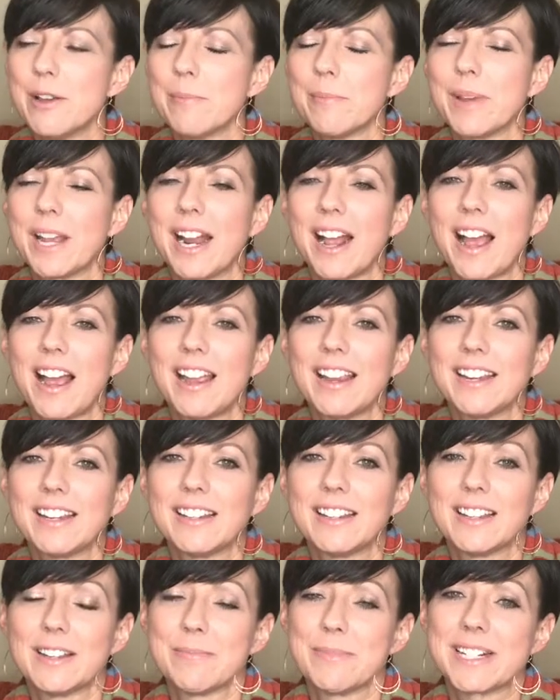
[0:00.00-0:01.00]
But
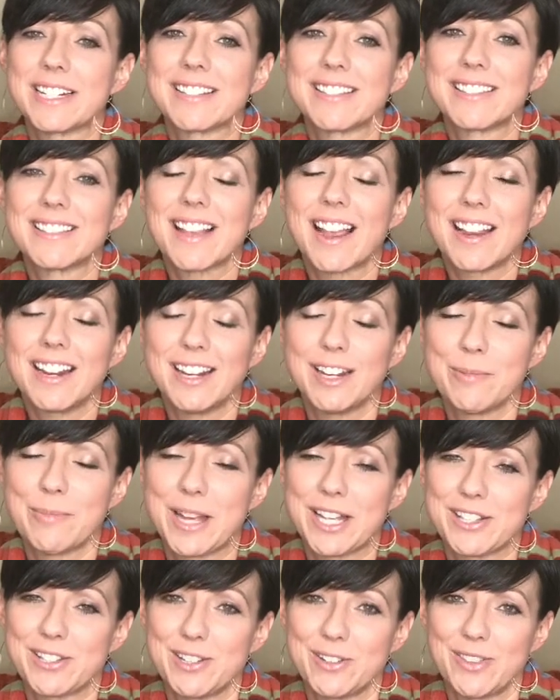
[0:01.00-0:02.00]
I am excited
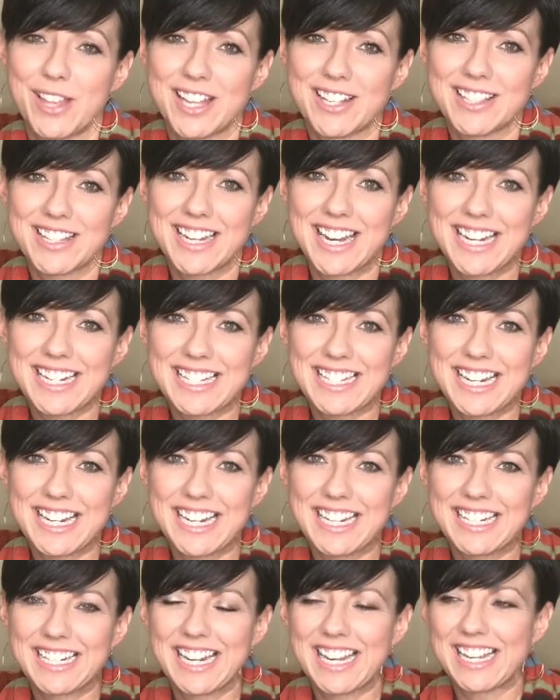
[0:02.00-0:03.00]
about two thousand
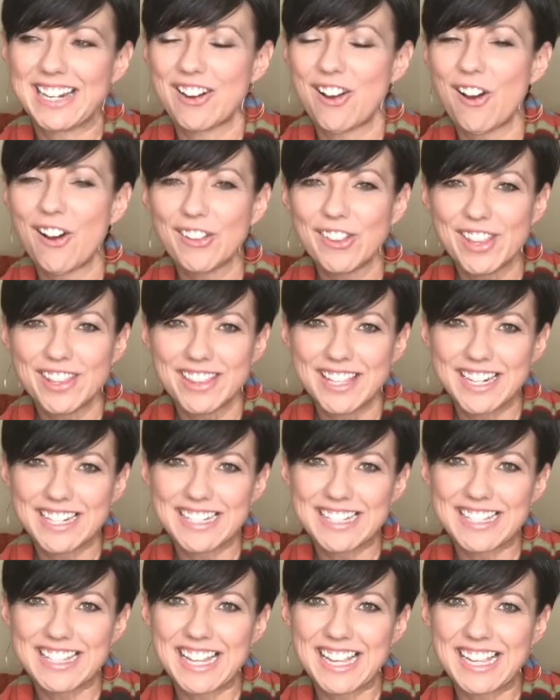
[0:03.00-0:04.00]
eighteen and all the
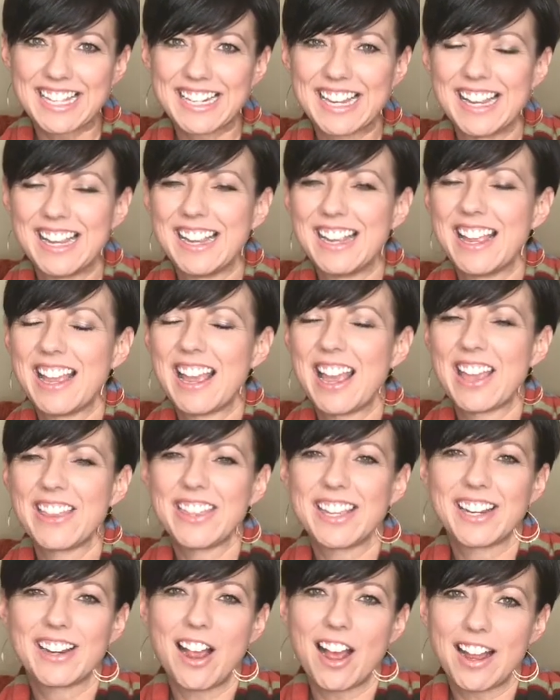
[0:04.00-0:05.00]
things that
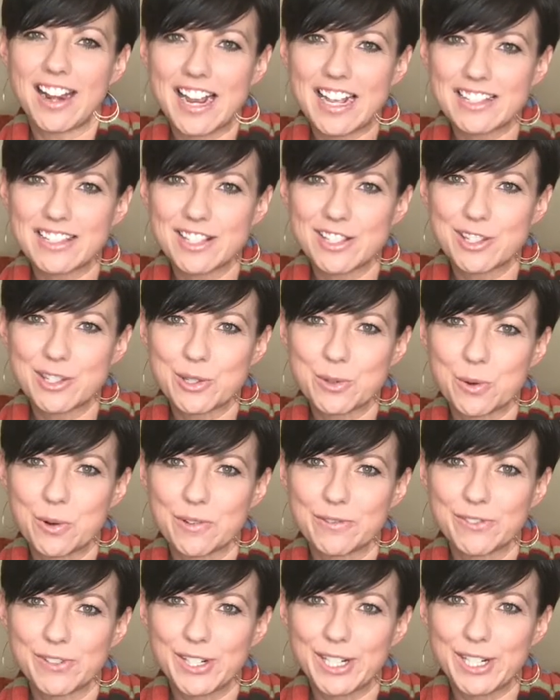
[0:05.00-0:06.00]
that God has in store
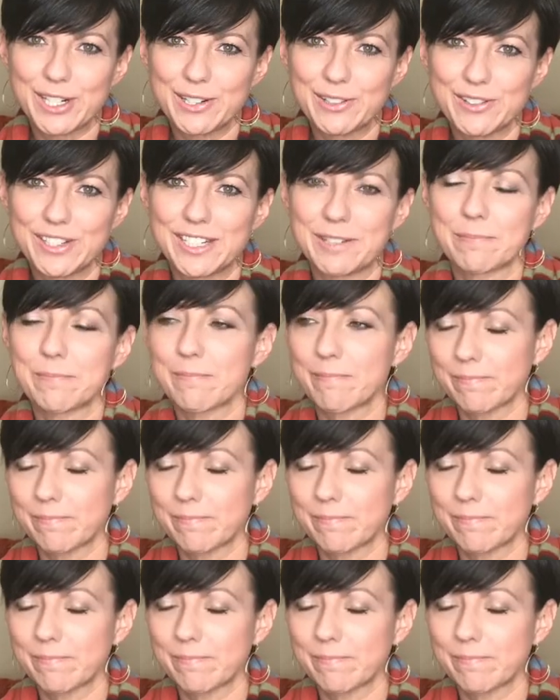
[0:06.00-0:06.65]
for you, and